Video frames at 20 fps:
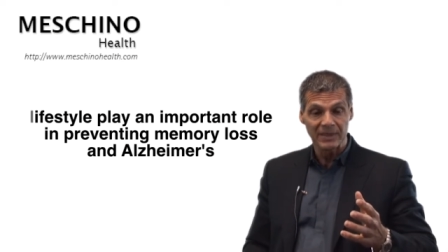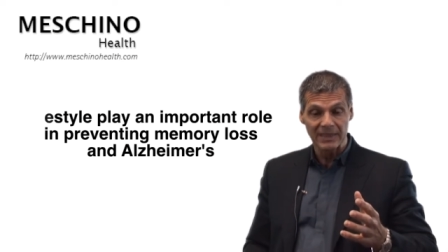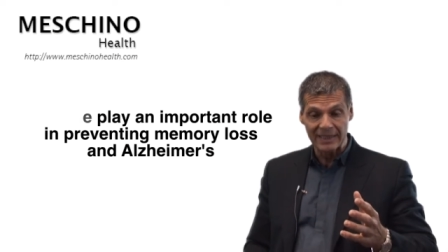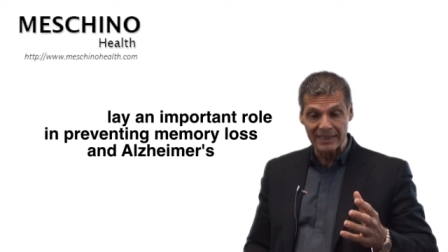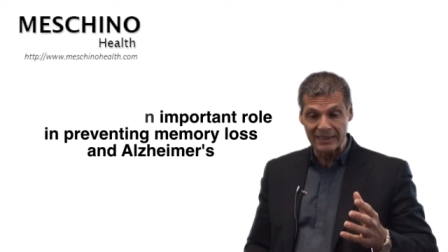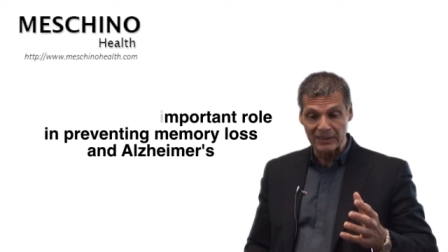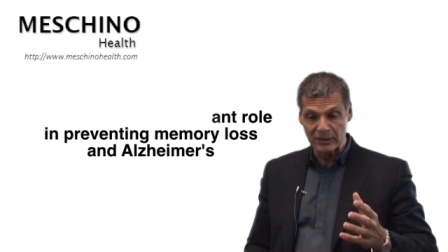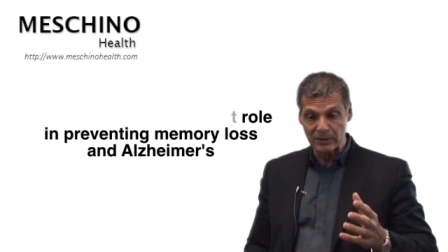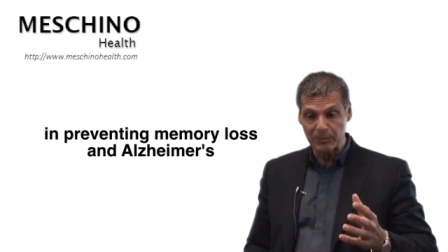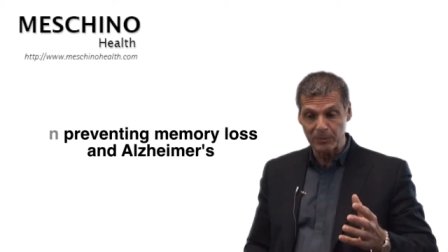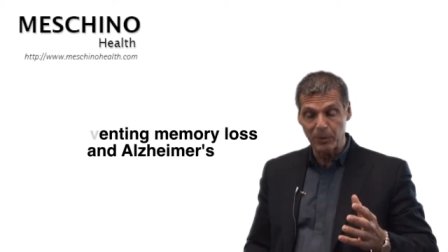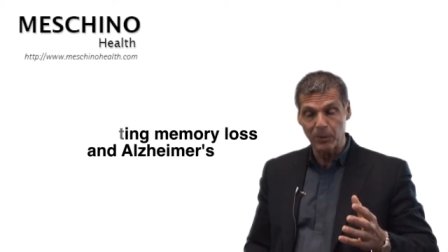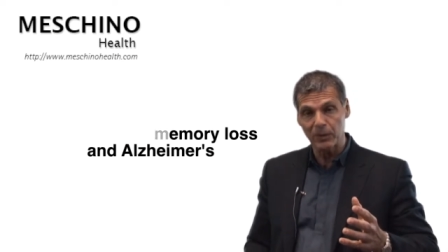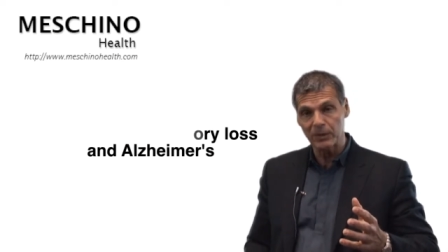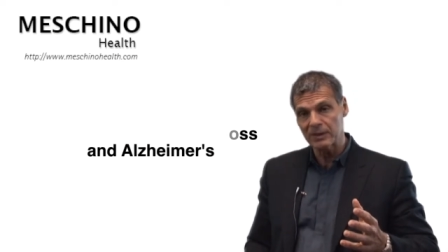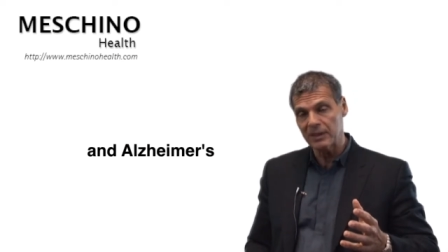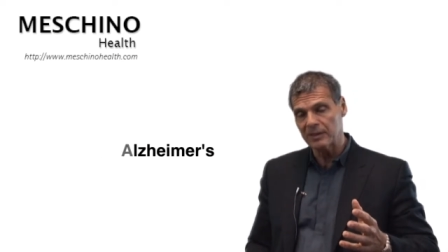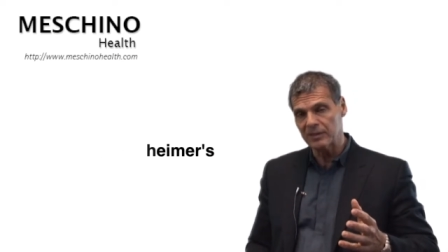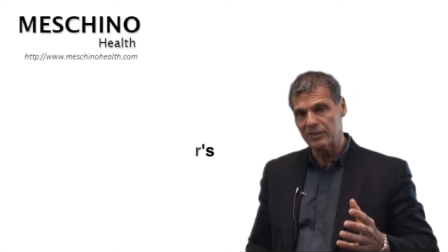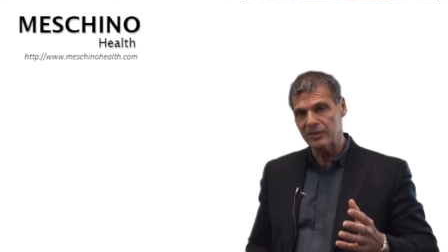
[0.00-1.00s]
And it's
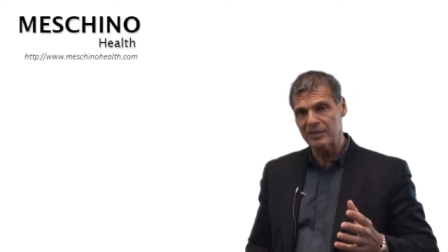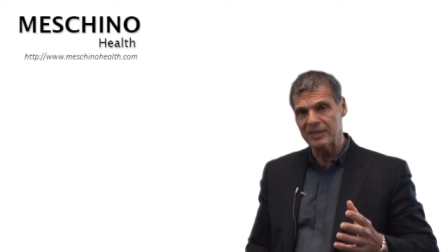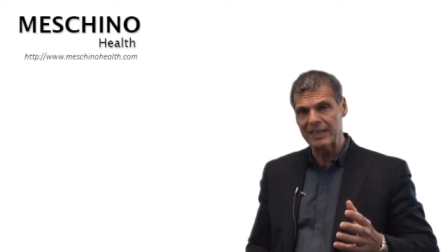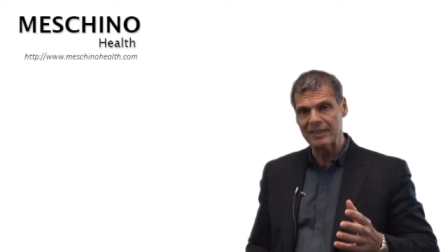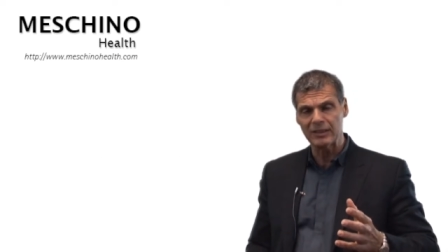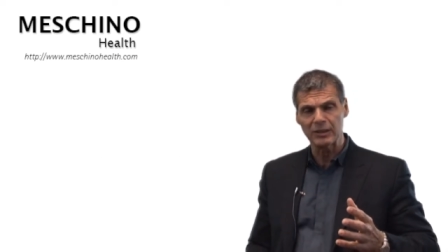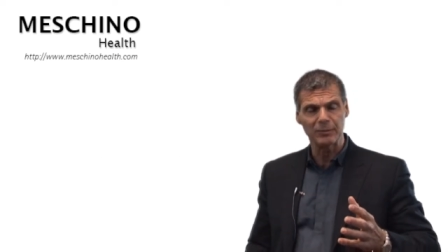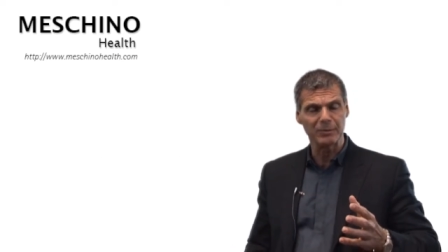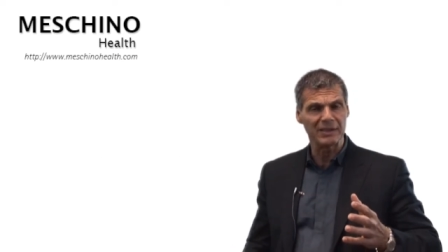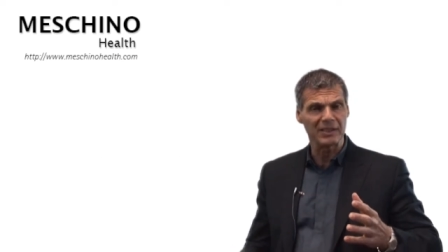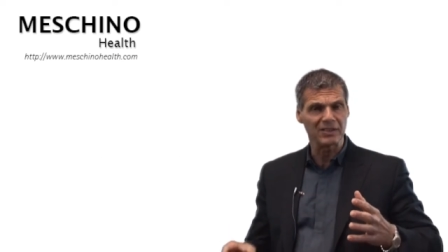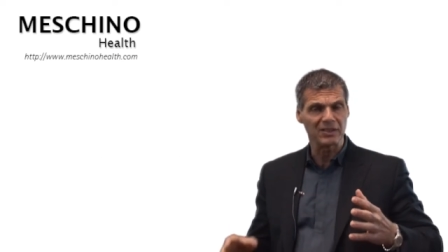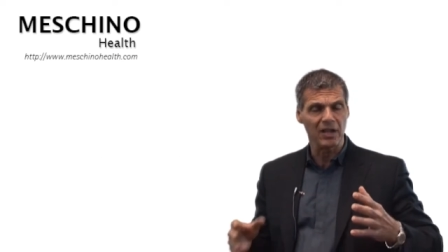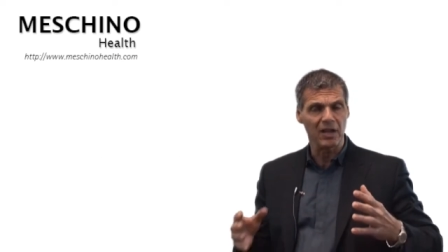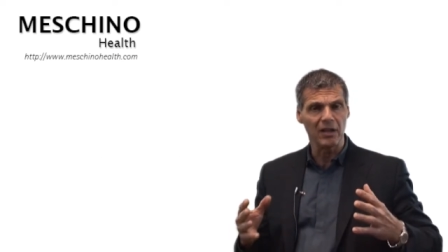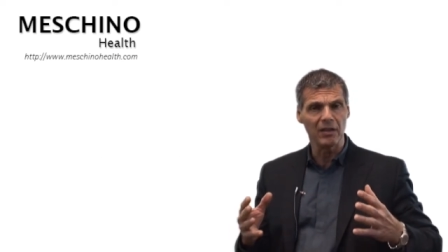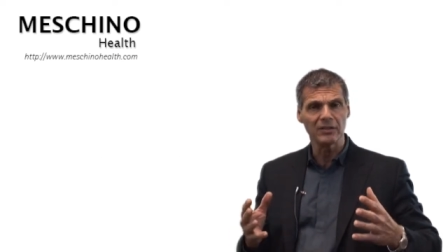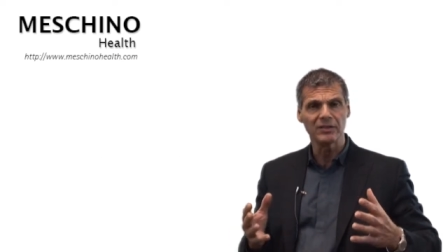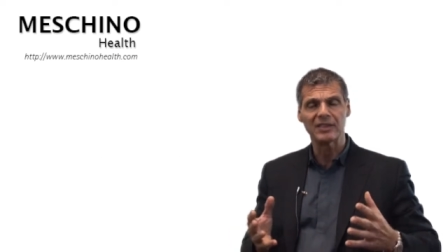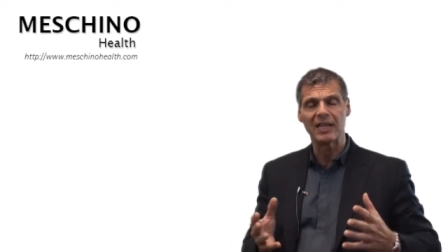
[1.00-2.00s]
important to understand this because
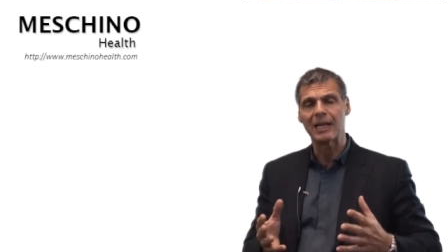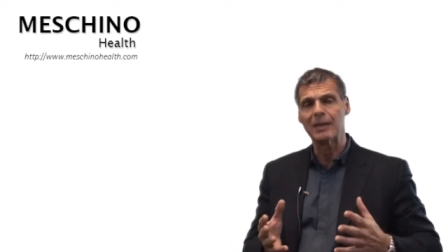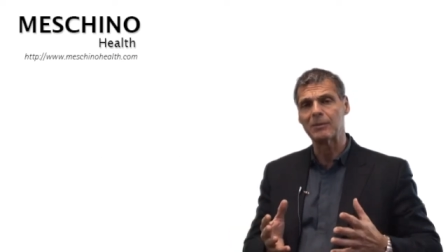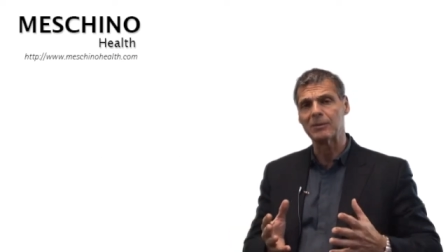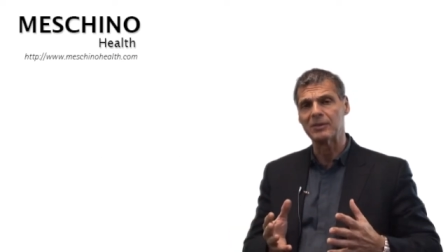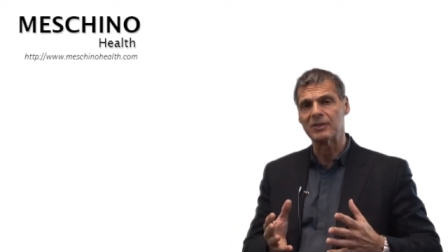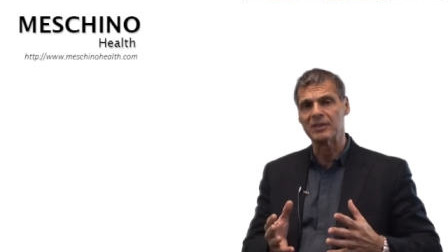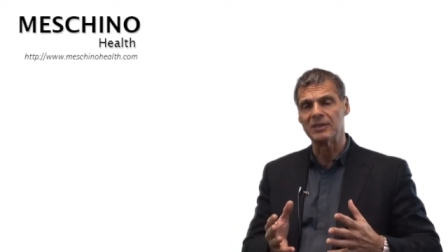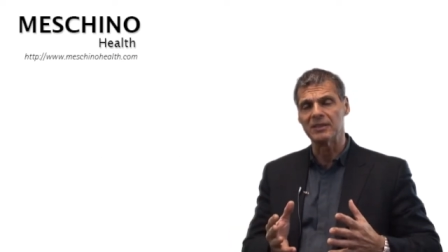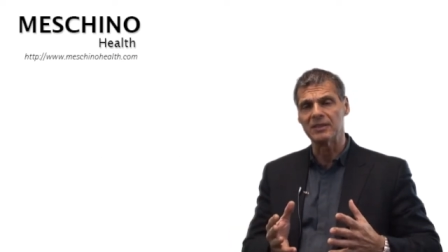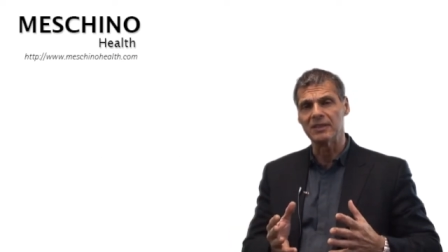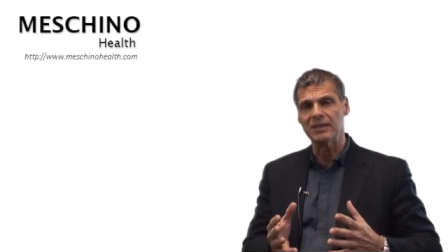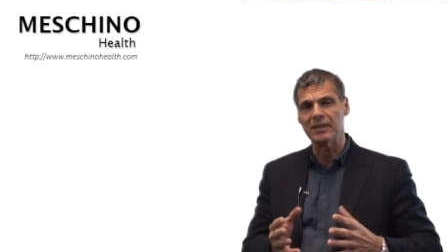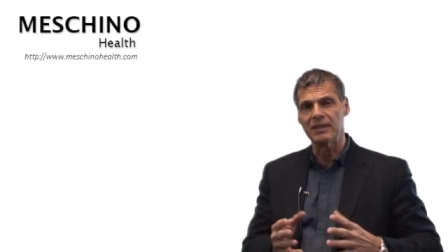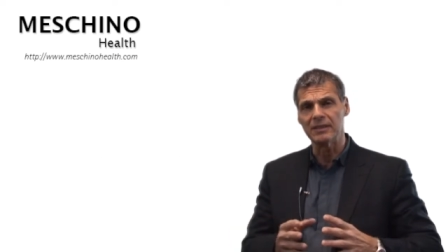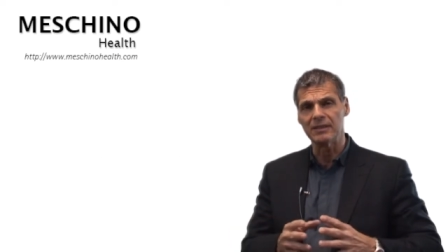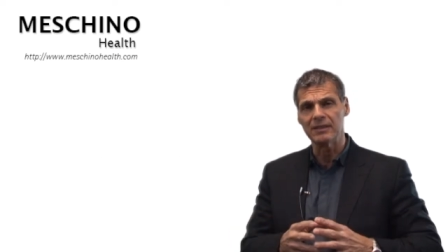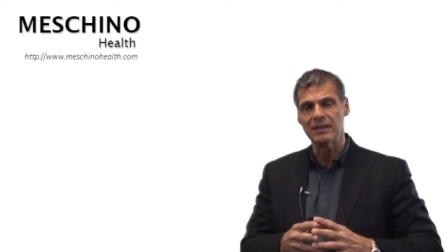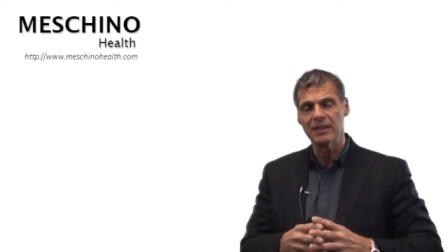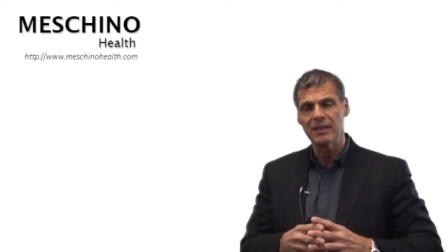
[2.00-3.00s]
Alzheimer's
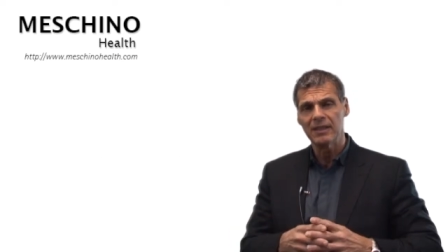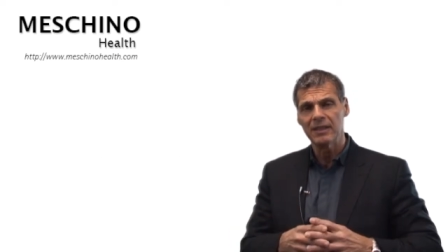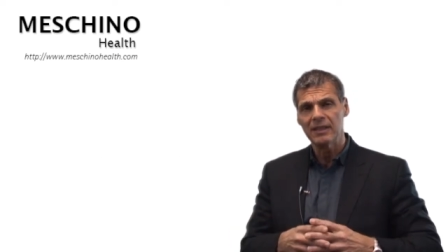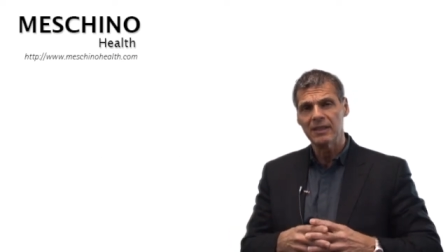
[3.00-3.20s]
disease